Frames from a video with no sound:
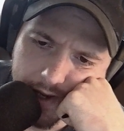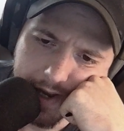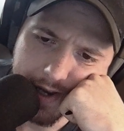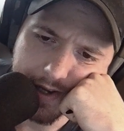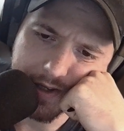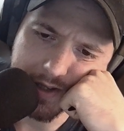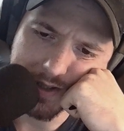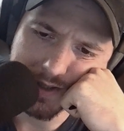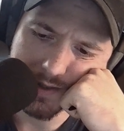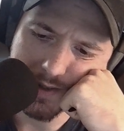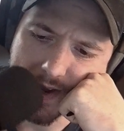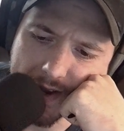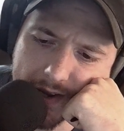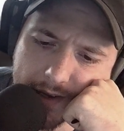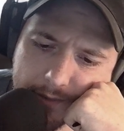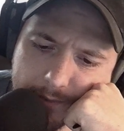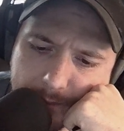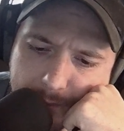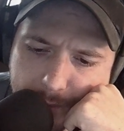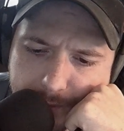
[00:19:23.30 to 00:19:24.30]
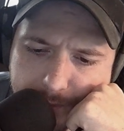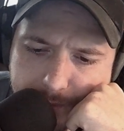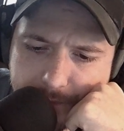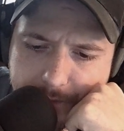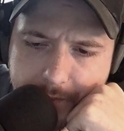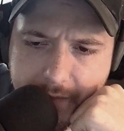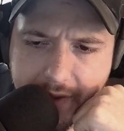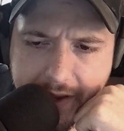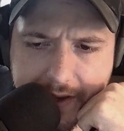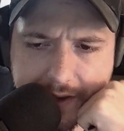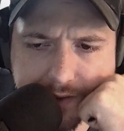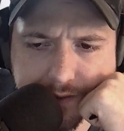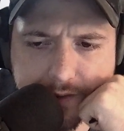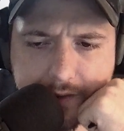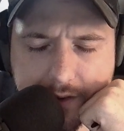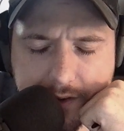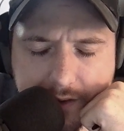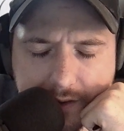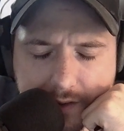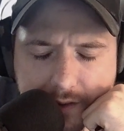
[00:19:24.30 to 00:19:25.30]
and just like and
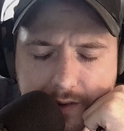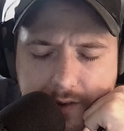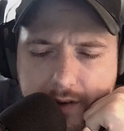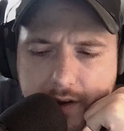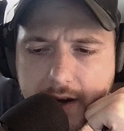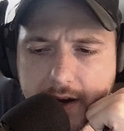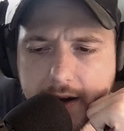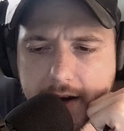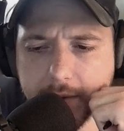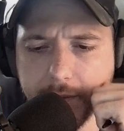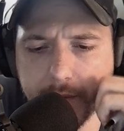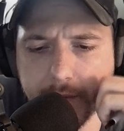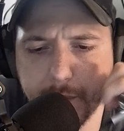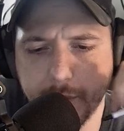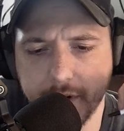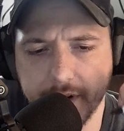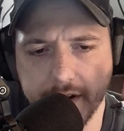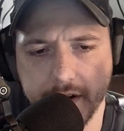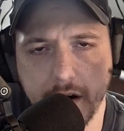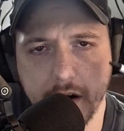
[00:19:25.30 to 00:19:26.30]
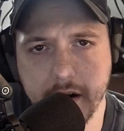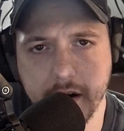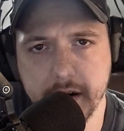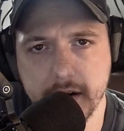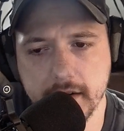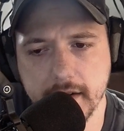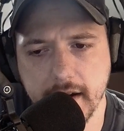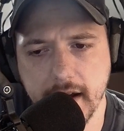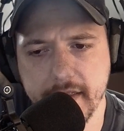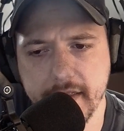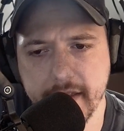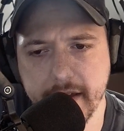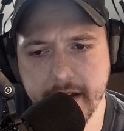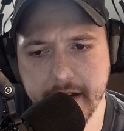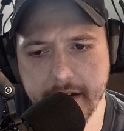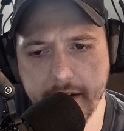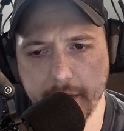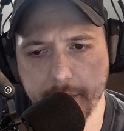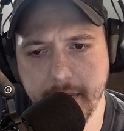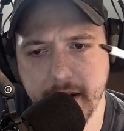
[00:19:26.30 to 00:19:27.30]
uh, working harder. And
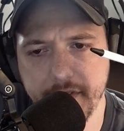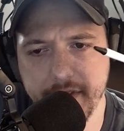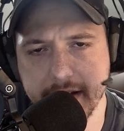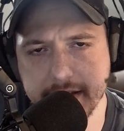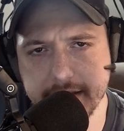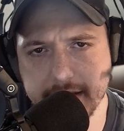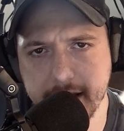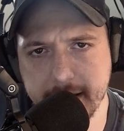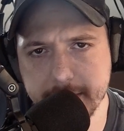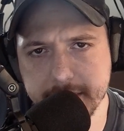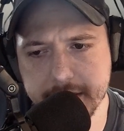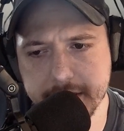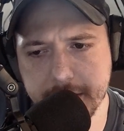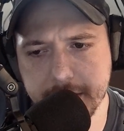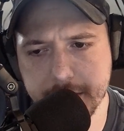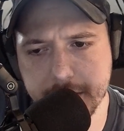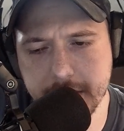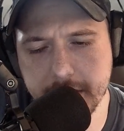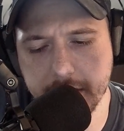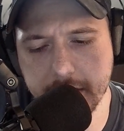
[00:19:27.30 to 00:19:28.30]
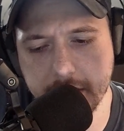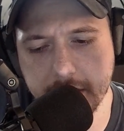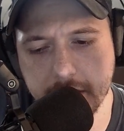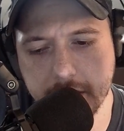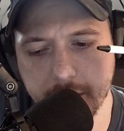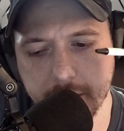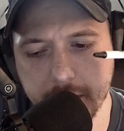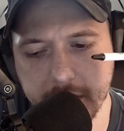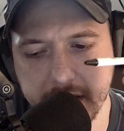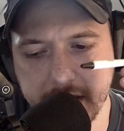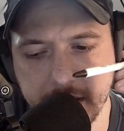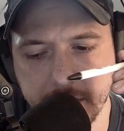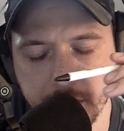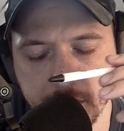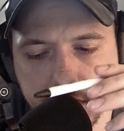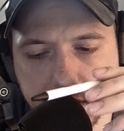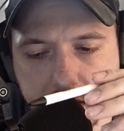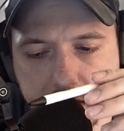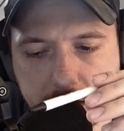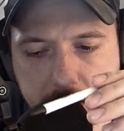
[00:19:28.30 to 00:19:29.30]
then around that time too, we
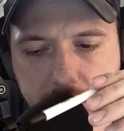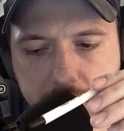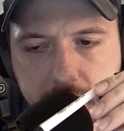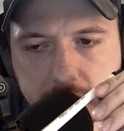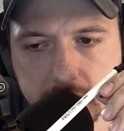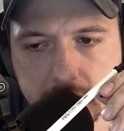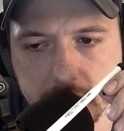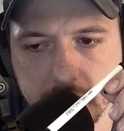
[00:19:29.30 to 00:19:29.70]
were